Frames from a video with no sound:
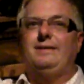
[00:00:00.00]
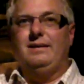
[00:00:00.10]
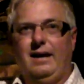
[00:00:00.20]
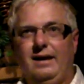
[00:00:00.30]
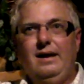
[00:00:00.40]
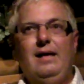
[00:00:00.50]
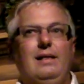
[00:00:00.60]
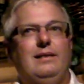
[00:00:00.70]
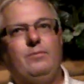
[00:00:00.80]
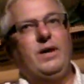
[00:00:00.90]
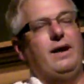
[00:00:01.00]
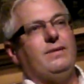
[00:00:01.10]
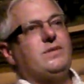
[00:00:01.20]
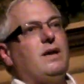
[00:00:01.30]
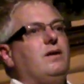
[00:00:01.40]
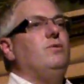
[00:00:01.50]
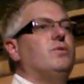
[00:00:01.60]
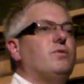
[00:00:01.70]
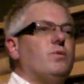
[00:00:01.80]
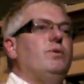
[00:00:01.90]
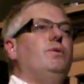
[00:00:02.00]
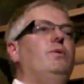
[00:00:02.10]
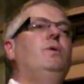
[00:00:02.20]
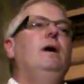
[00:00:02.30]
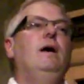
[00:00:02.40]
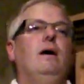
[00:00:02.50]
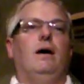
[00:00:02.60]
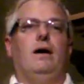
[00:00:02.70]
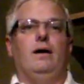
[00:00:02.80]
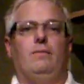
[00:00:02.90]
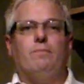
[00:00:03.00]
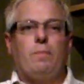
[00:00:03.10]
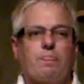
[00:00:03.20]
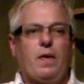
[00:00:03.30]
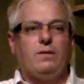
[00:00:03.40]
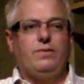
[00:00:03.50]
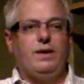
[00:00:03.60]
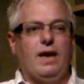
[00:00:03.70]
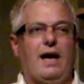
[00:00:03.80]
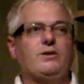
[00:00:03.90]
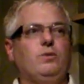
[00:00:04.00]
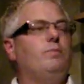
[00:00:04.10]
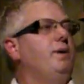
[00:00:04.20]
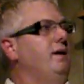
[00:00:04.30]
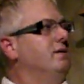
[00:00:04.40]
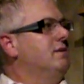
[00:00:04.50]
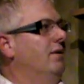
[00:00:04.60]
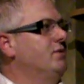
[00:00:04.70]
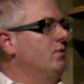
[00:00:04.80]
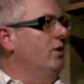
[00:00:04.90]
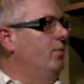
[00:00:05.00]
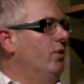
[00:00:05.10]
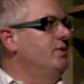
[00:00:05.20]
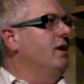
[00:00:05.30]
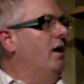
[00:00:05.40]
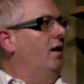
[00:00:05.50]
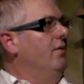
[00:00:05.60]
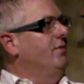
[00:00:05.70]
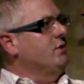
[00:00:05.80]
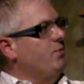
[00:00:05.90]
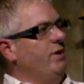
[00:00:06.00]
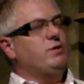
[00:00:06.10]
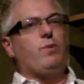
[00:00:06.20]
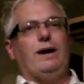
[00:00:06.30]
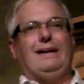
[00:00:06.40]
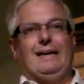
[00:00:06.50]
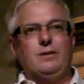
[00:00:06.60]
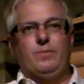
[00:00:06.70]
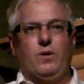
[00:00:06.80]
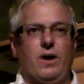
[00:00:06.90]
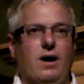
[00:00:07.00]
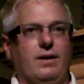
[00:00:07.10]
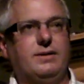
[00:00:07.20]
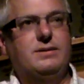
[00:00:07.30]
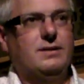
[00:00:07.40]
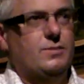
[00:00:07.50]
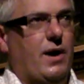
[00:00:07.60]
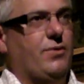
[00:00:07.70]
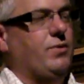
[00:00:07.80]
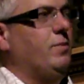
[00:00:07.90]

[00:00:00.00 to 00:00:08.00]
today. Let me kind of take you through the actual piece of storyboards of the Spring Sprite into Pocahontas. It's about 3